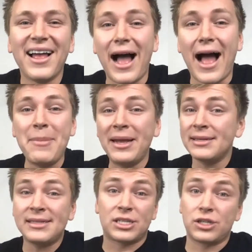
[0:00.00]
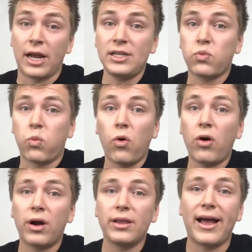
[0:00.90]
I mean, it's
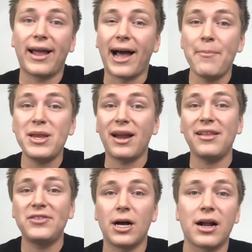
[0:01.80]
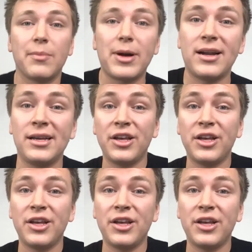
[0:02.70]
war. Like, I mean, I love talking about it.